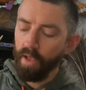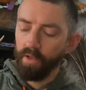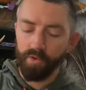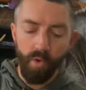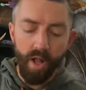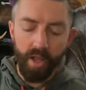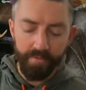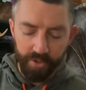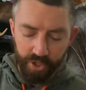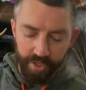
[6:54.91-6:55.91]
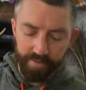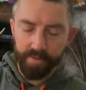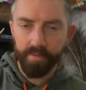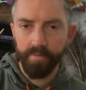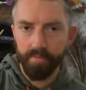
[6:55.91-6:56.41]
So walleye fishing,
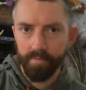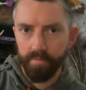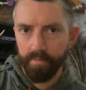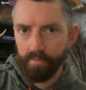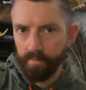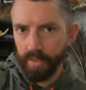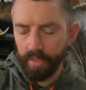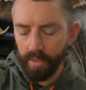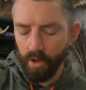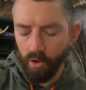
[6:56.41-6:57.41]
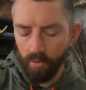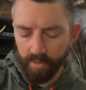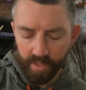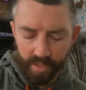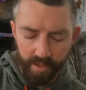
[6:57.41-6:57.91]
sits at home,
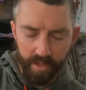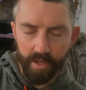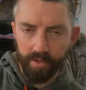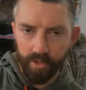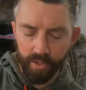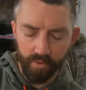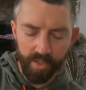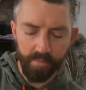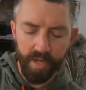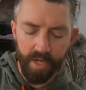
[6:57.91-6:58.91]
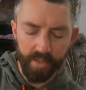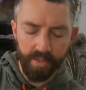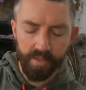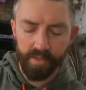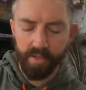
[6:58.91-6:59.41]
does nothing, just stores some
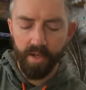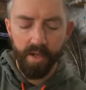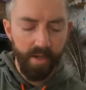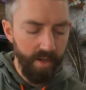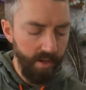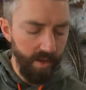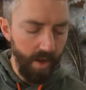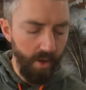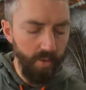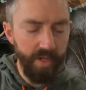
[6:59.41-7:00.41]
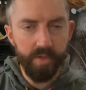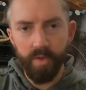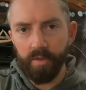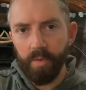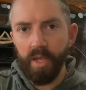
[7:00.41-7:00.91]
baits, always
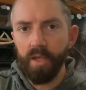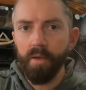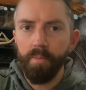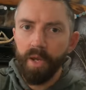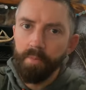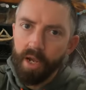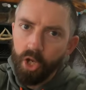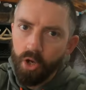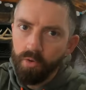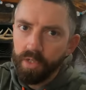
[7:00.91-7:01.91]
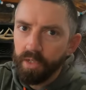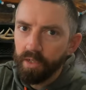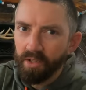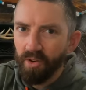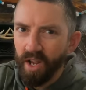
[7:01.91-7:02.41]
with me, but in my coat,
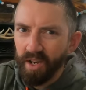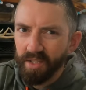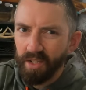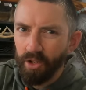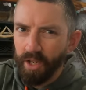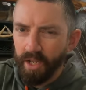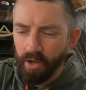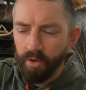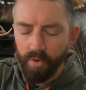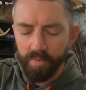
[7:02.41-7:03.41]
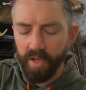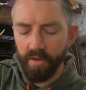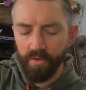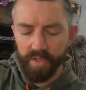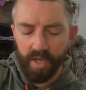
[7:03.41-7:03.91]
so not necessarily carried with me
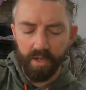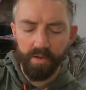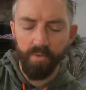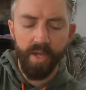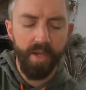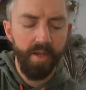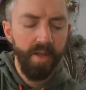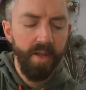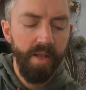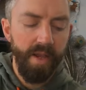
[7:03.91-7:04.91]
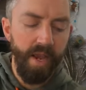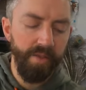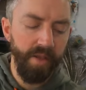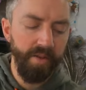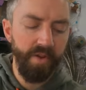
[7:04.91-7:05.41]
every second of the way.
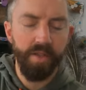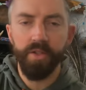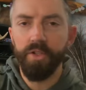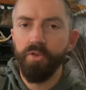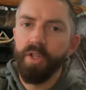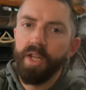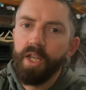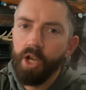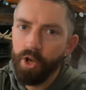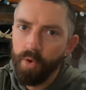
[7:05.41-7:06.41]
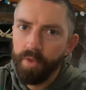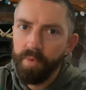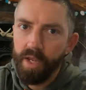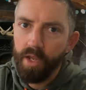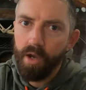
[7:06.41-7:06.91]
And then I've got the two that I carry with
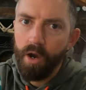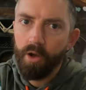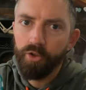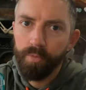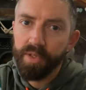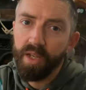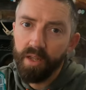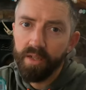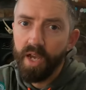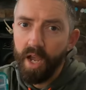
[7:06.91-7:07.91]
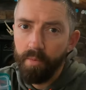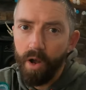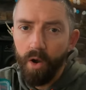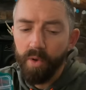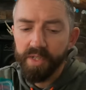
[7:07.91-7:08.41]
me 100% of the time,
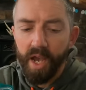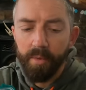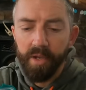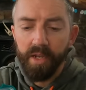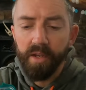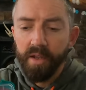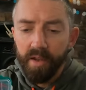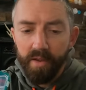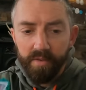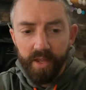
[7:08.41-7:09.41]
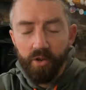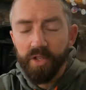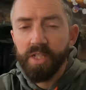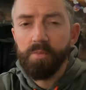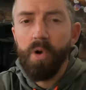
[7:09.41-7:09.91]
always on me, they are
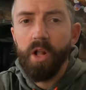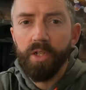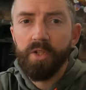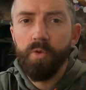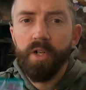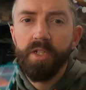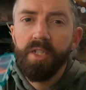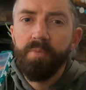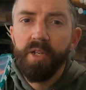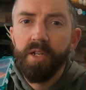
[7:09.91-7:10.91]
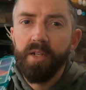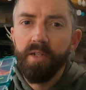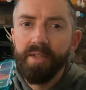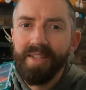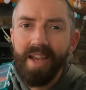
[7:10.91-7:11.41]
the smallest ones
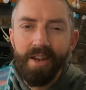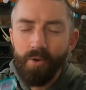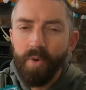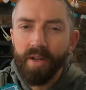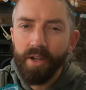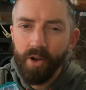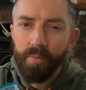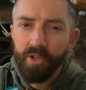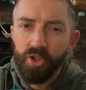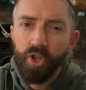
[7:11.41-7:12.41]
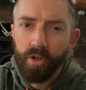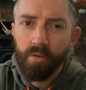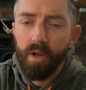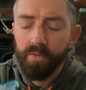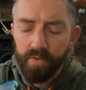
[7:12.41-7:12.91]
because I don't want to carry a bunch of junk
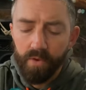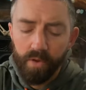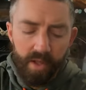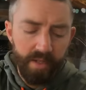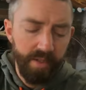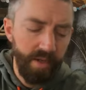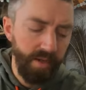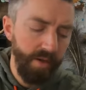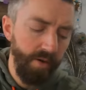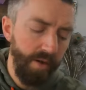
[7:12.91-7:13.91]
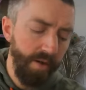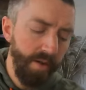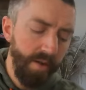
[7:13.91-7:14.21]
around. So the less I can carry,